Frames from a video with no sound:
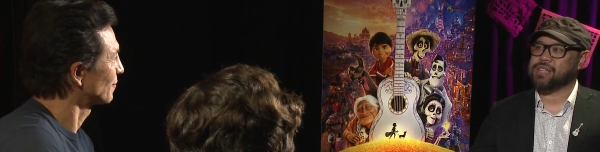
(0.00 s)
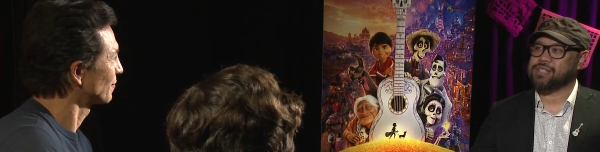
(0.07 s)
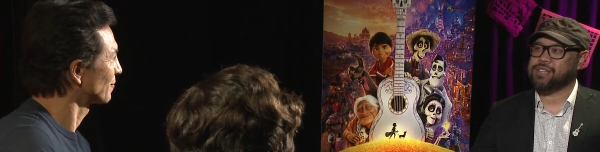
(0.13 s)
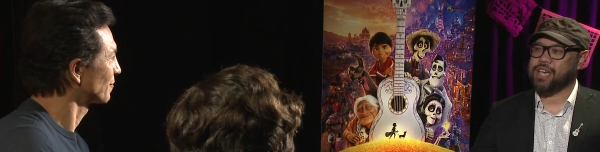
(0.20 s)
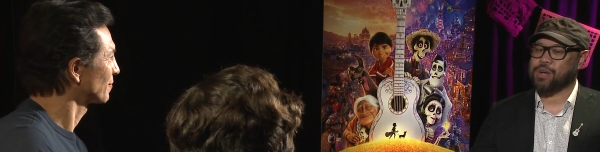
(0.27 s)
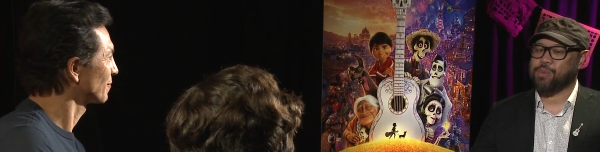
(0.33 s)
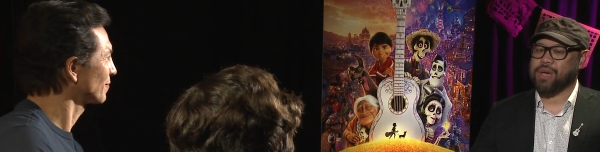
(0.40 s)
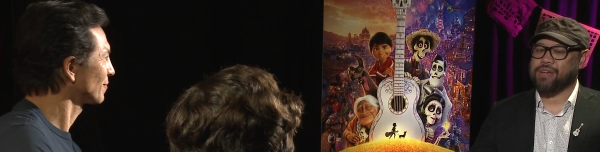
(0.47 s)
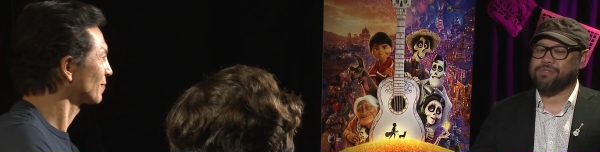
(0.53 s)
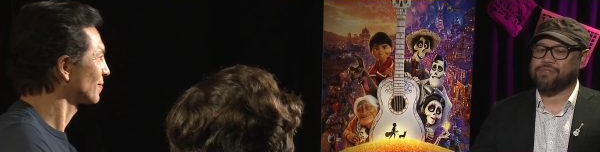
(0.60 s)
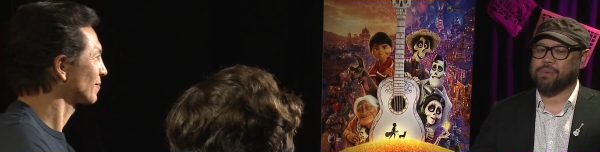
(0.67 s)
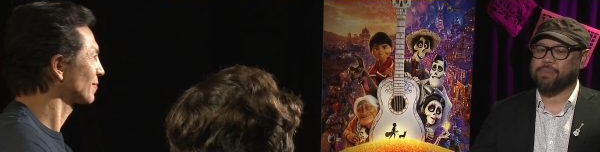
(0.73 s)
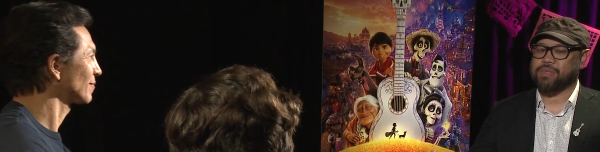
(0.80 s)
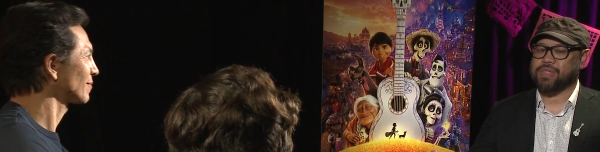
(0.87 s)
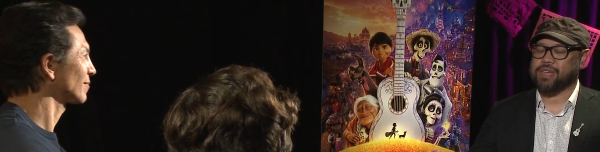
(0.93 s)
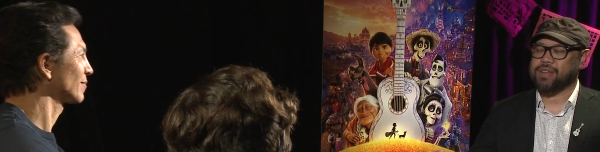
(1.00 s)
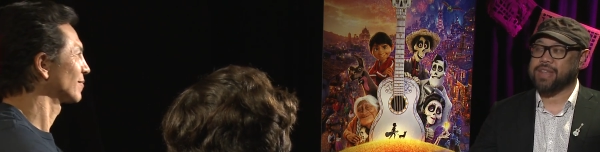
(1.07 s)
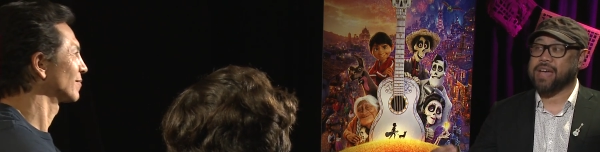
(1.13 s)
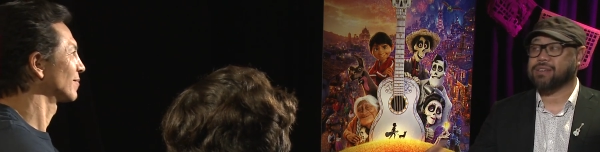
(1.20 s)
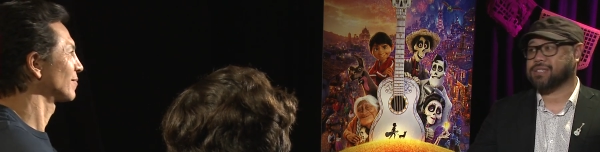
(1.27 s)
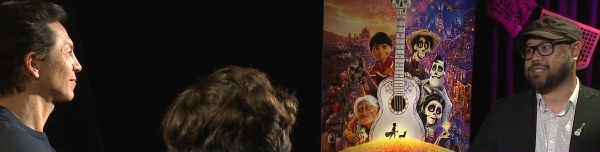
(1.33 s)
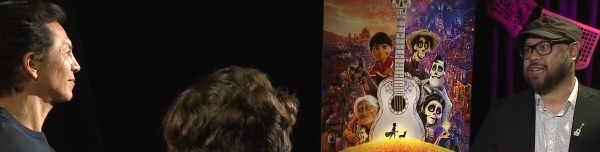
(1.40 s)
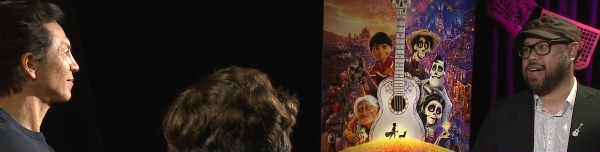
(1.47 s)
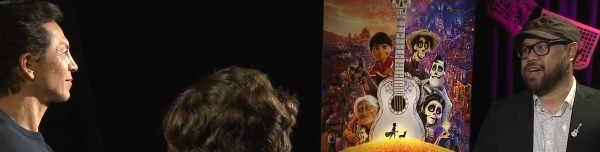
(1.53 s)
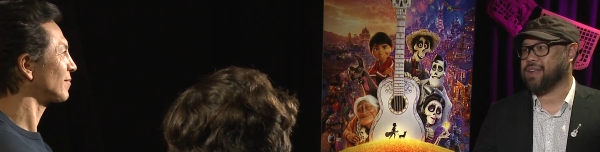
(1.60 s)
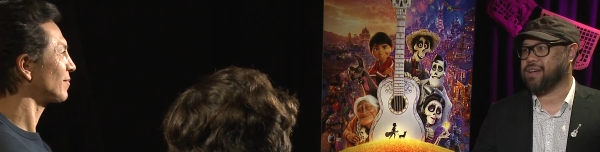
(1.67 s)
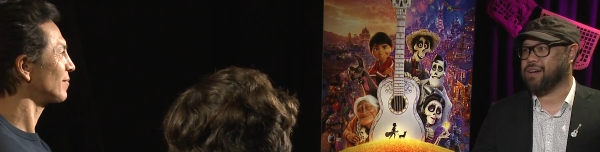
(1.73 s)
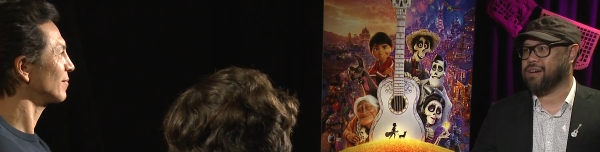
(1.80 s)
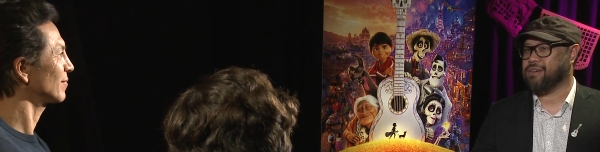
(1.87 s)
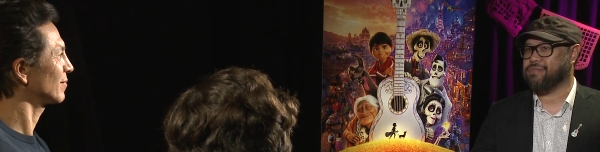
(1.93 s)
Speaker 1: going to take away from the
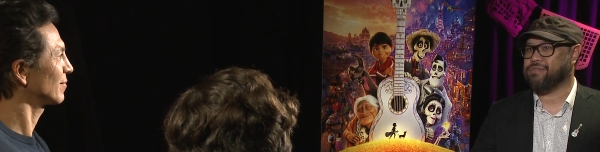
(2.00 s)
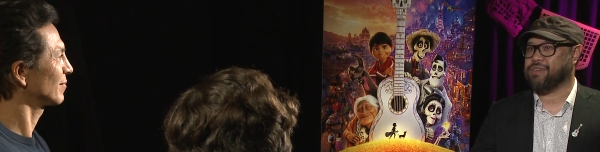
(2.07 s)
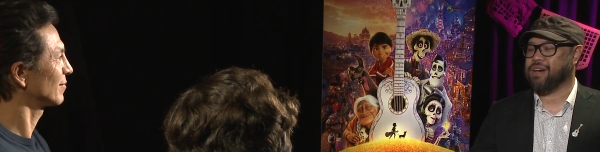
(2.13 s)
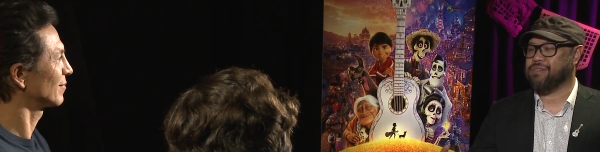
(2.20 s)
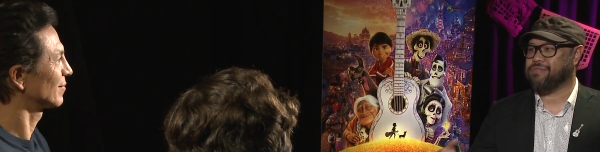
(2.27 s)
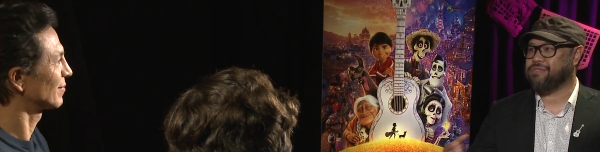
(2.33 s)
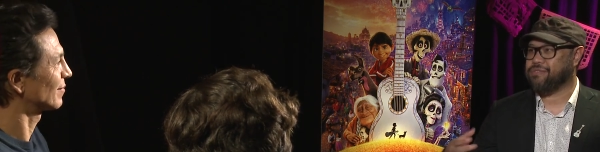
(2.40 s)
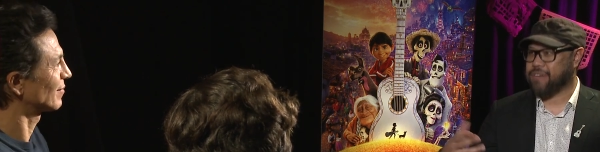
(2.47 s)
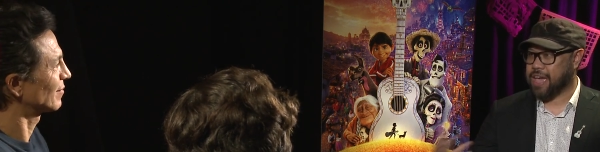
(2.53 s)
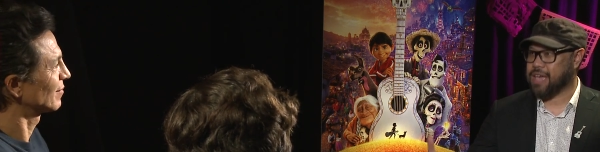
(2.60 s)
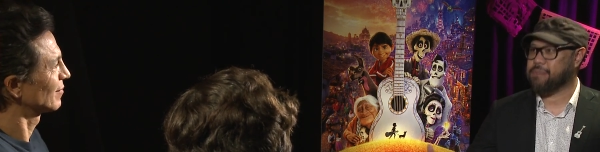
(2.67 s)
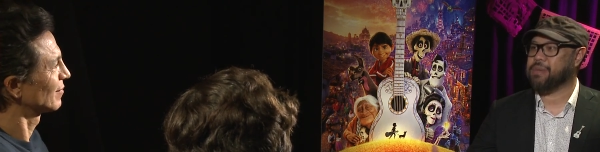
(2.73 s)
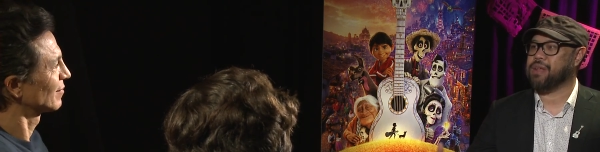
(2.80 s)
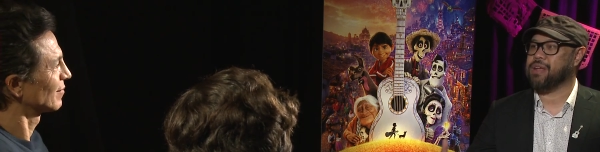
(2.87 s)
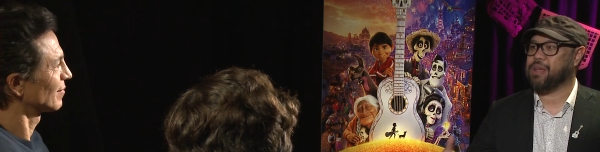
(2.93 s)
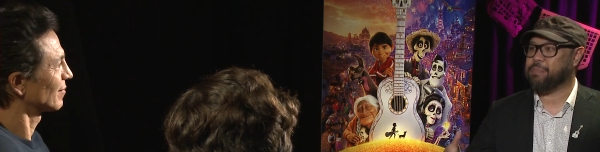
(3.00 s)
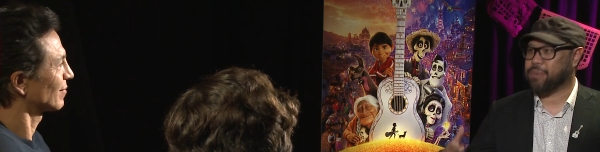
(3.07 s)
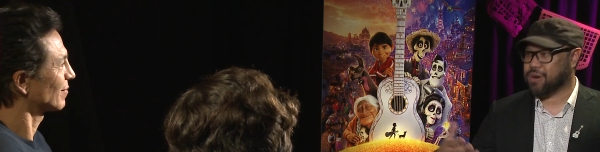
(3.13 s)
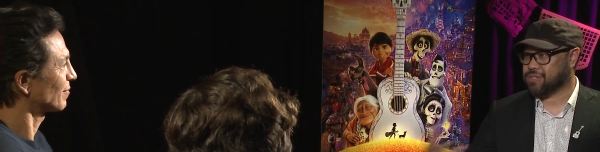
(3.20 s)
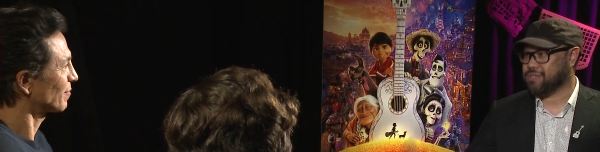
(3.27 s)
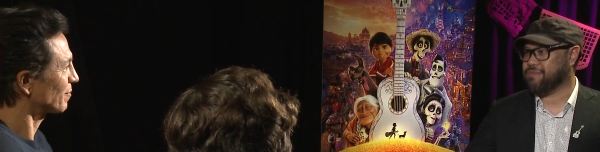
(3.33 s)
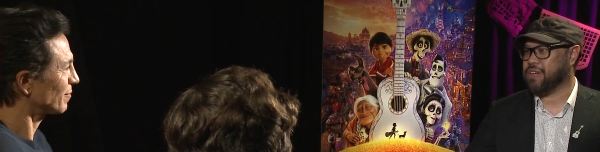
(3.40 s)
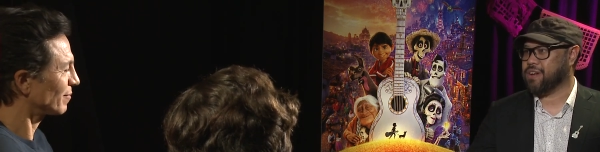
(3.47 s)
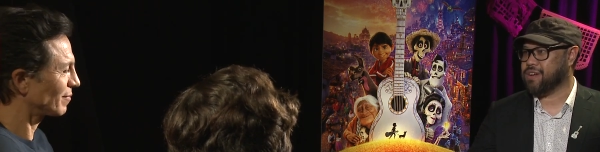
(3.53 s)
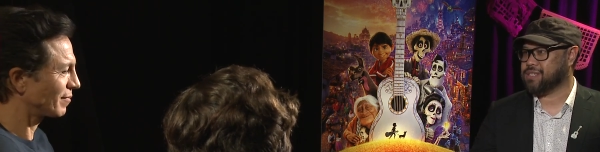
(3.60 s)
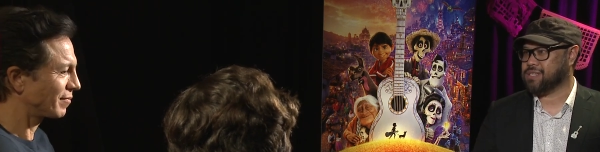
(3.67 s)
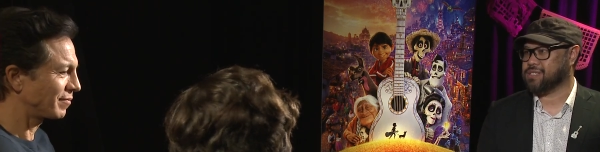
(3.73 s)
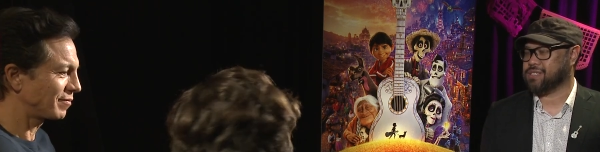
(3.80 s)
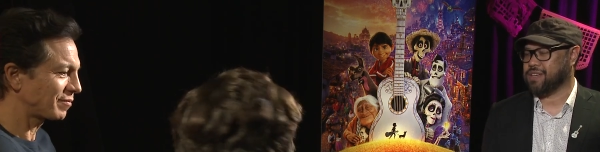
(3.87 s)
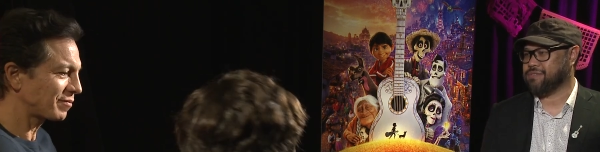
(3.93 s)
downside of, of fame and, and
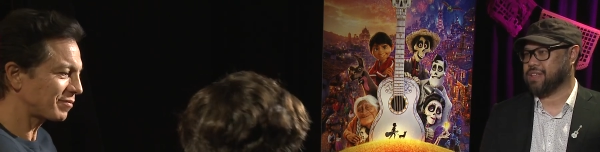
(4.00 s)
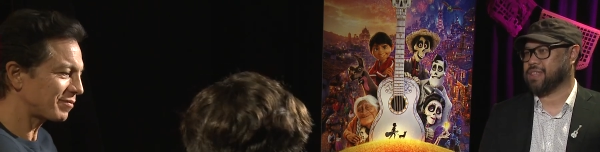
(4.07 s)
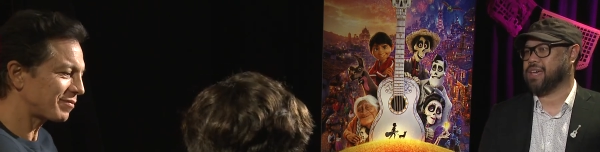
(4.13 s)
perseverance and stuff like